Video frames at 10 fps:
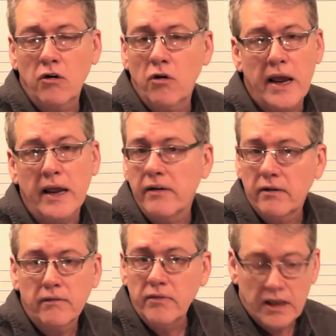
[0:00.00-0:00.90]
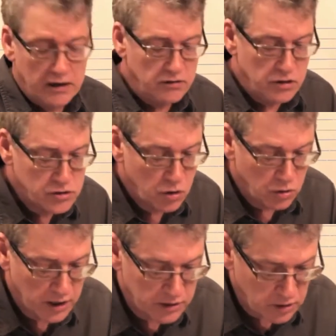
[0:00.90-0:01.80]
great. It
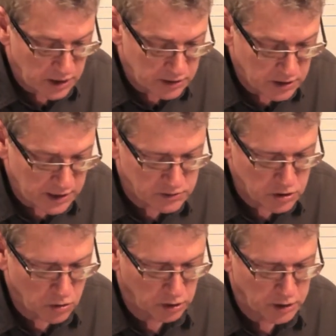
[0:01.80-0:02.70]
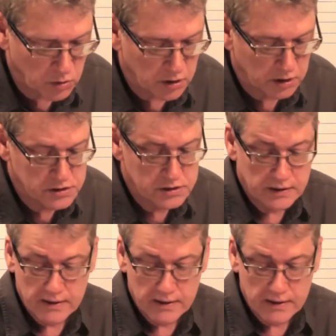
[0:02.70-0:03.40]
totally works.